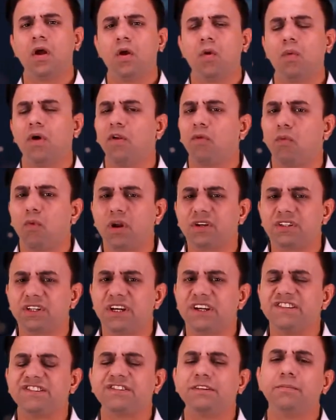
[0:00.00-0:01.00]
Well, what
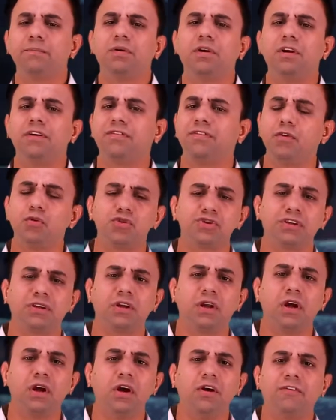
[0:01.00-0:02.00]
is simple diffusion?
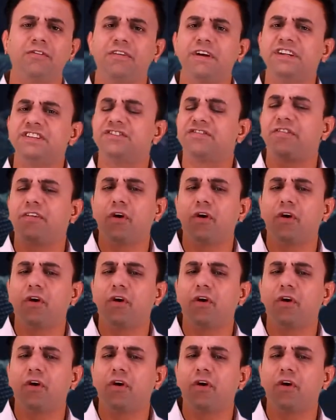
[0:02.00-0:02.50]
Friends,